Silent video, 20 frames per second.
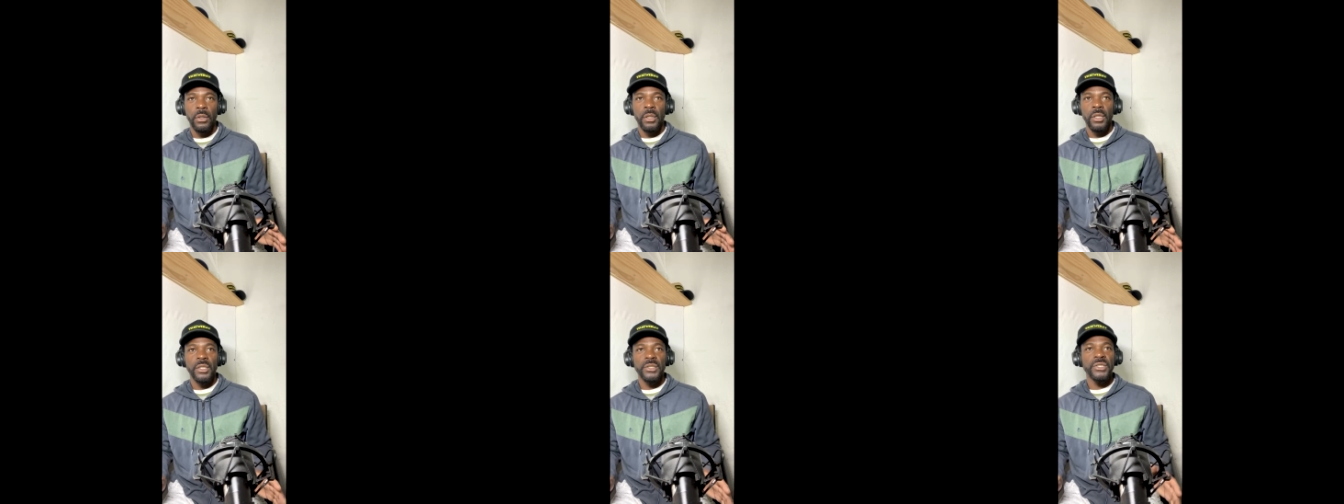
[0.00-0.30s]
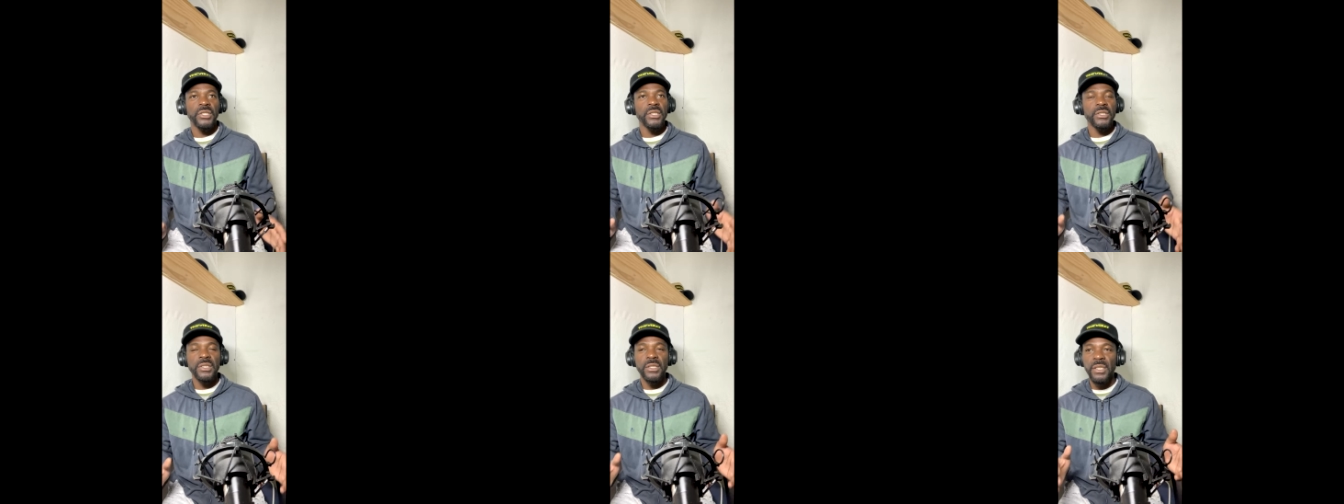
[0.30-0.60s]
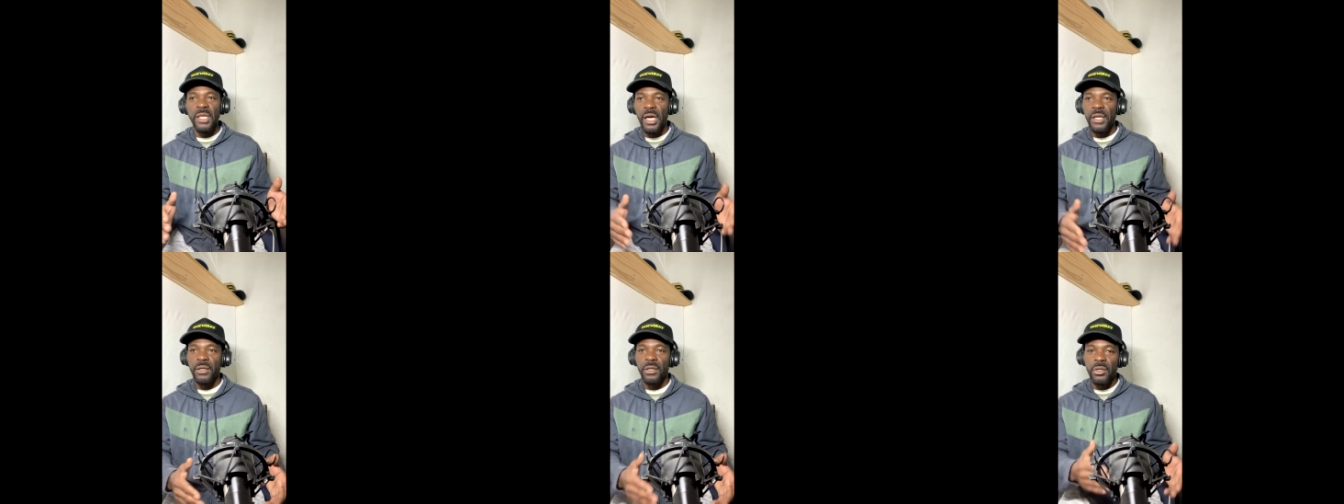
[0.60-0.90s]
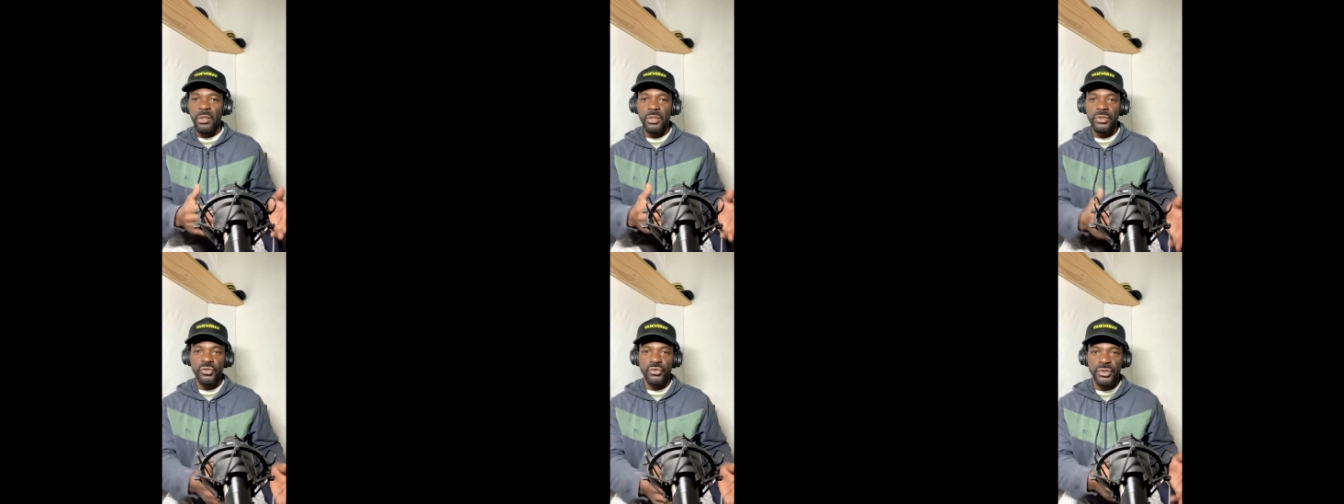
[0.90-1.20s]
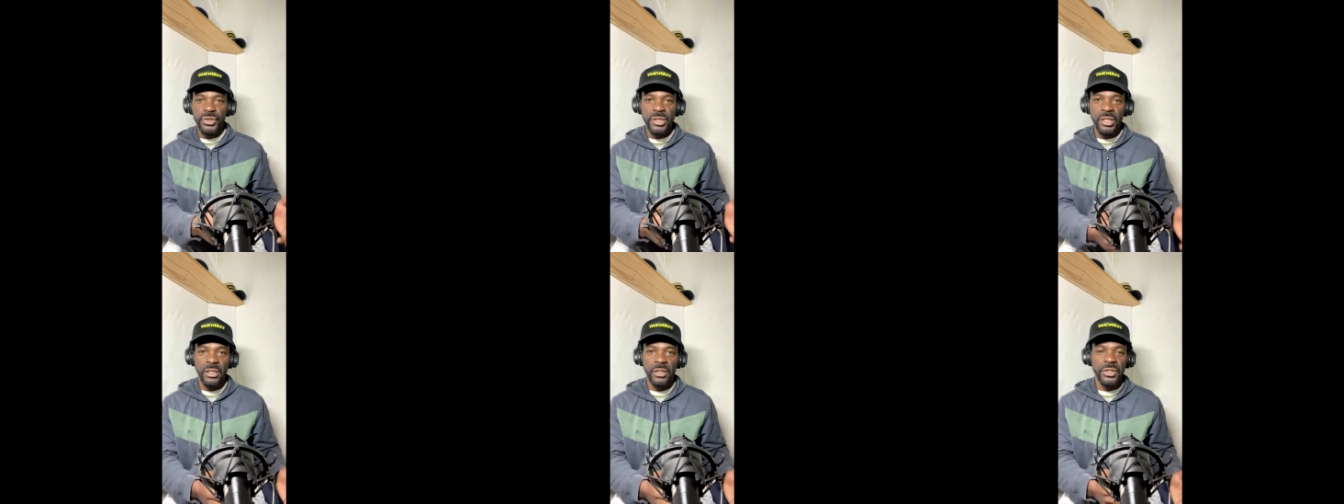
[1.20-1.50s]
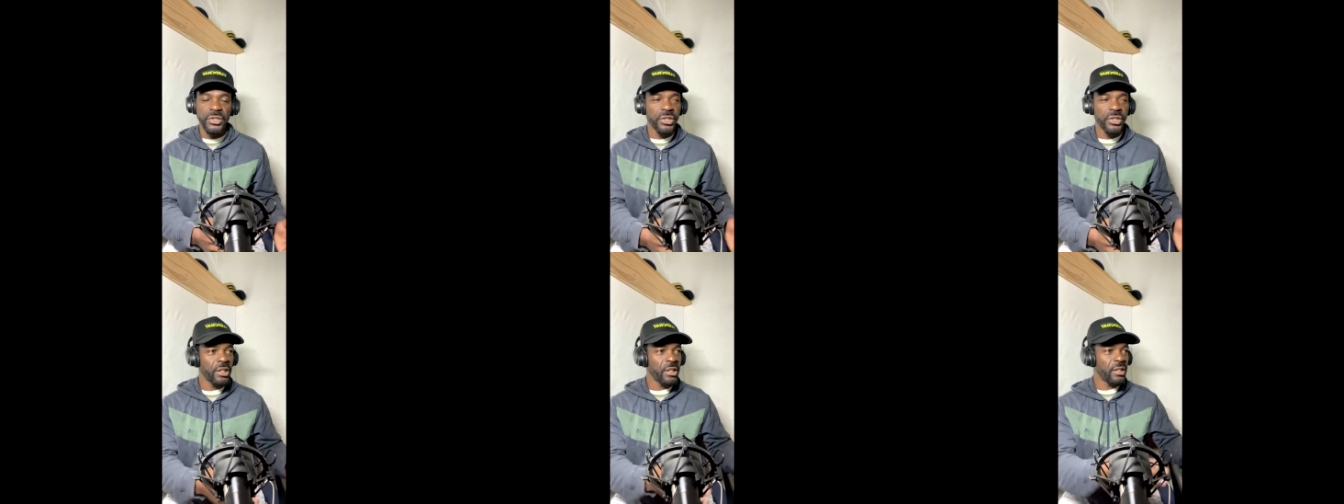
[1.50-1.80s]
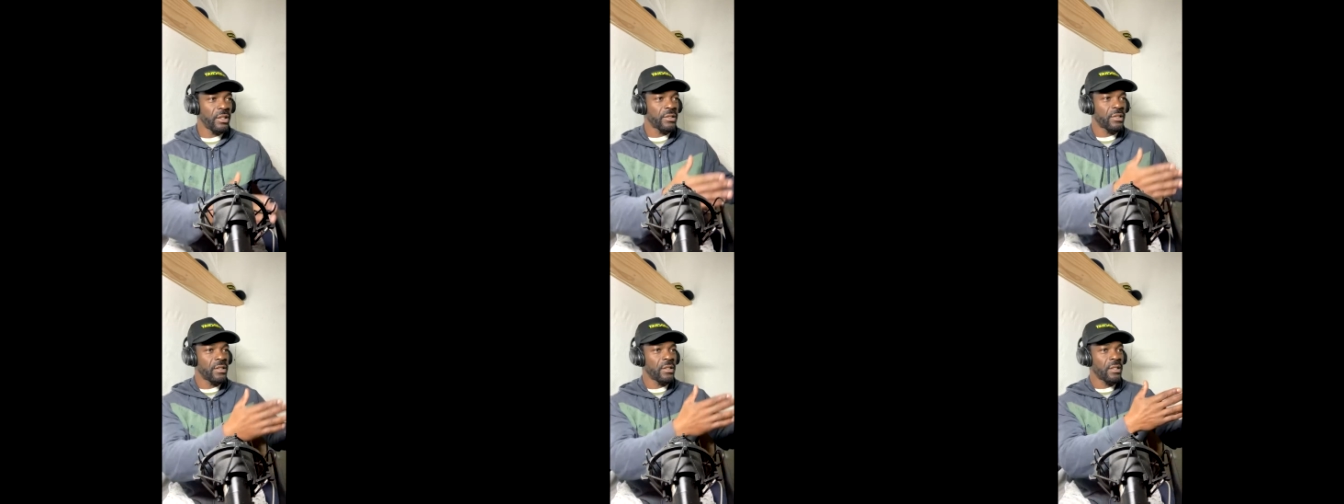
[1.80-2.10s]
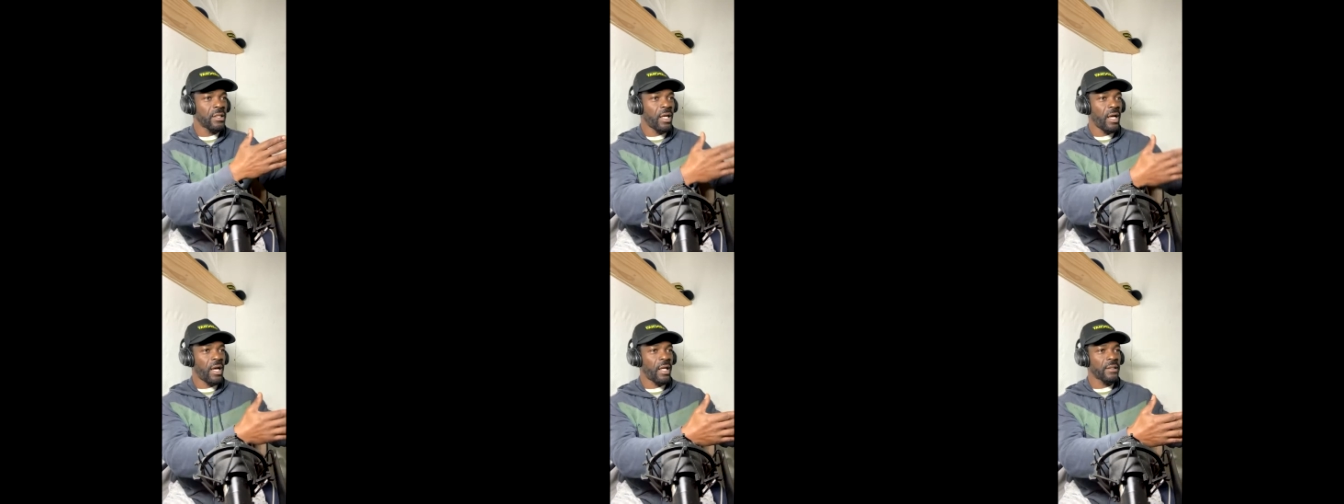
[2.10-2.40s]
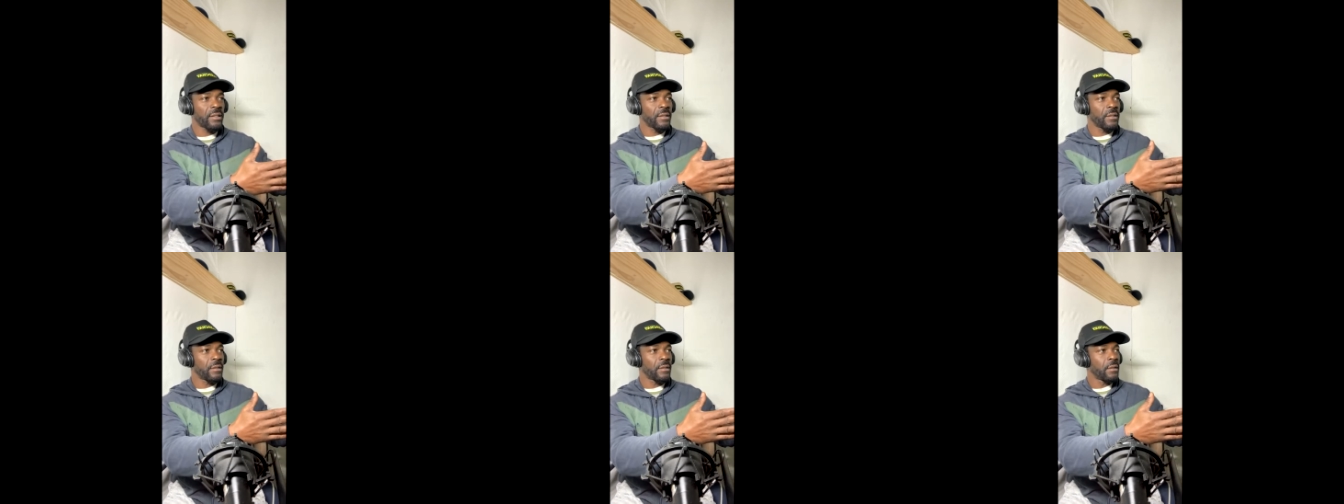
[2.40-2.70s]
She's not a country singer. She is not,